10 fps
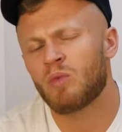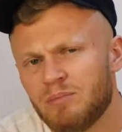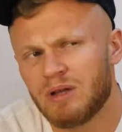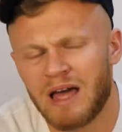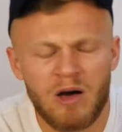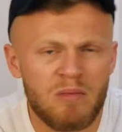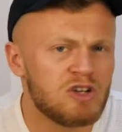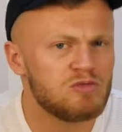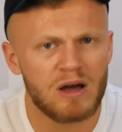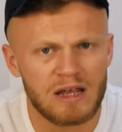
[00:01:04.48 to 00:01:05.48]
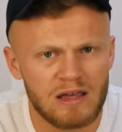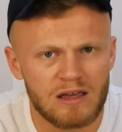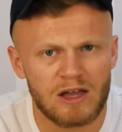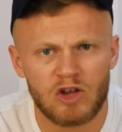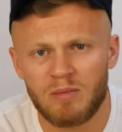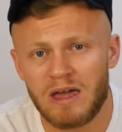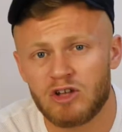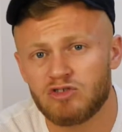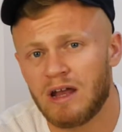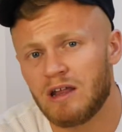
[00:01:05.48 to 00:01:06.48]
but how much money can you
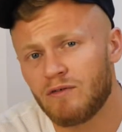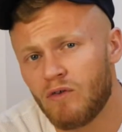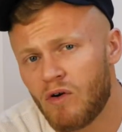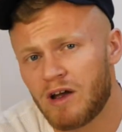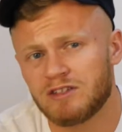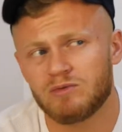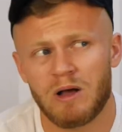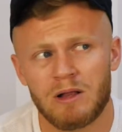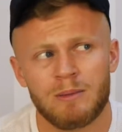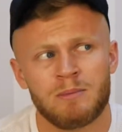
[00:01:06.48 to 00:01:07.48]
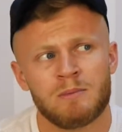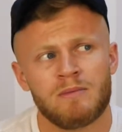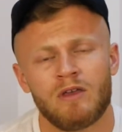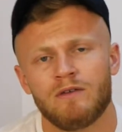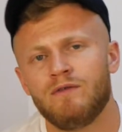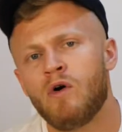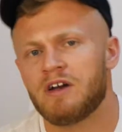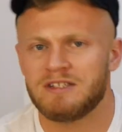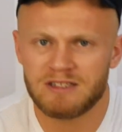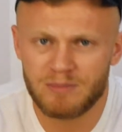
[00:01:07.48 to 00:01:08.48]
make trading Forex? Well,
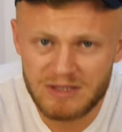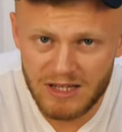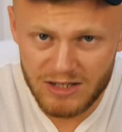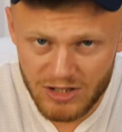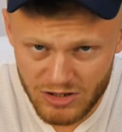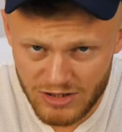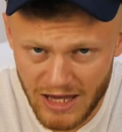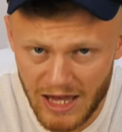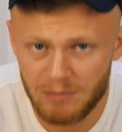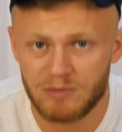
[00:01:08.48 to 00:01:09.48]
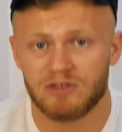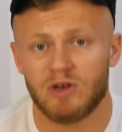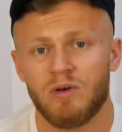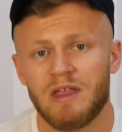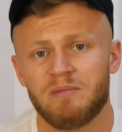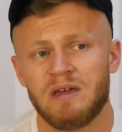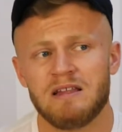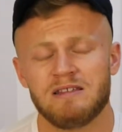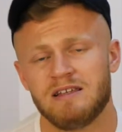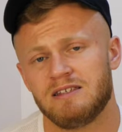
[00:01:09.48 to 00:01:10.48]
Forex is a percentages game. So what that
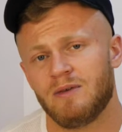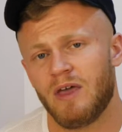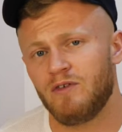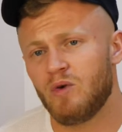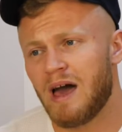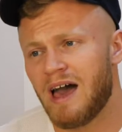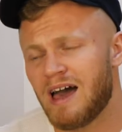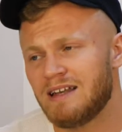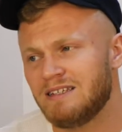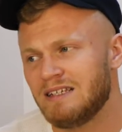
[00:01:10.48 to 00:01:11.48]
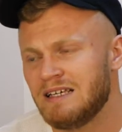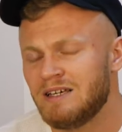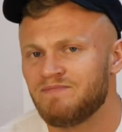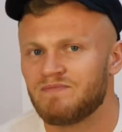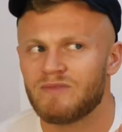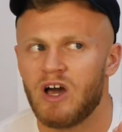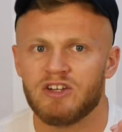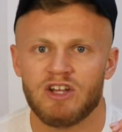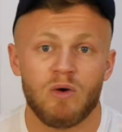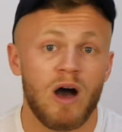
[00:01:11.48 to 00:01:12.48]
means is if you had, I
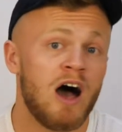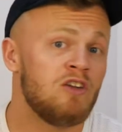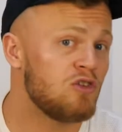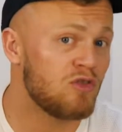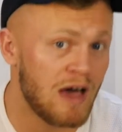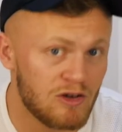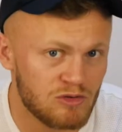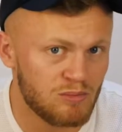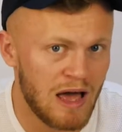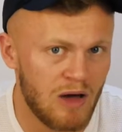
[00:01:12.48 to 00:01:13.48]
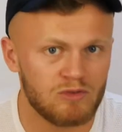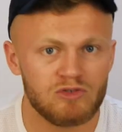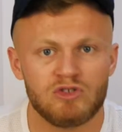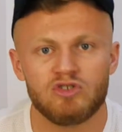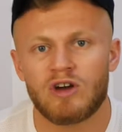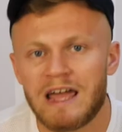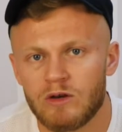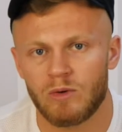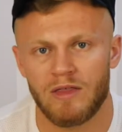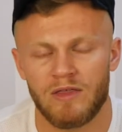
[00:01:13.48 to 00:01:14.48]
don't know, £100,000 to trade
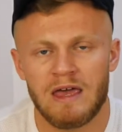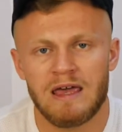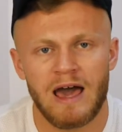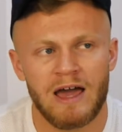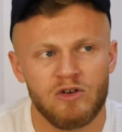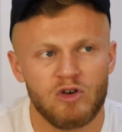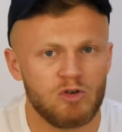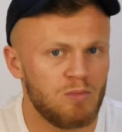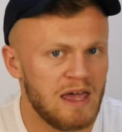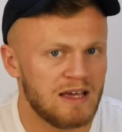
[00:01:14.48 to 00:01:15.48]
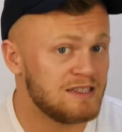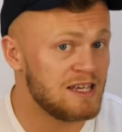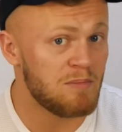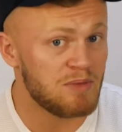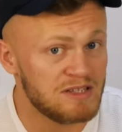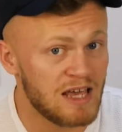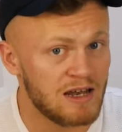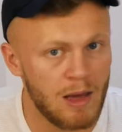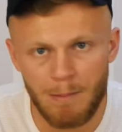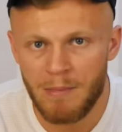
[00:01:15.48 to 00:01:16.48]
with and you could make
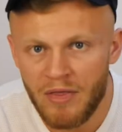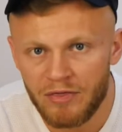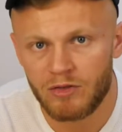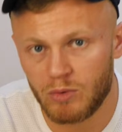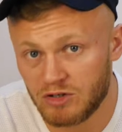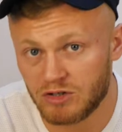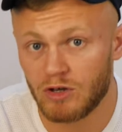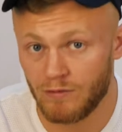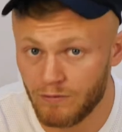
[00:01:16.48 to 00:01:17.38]
10% a month, which is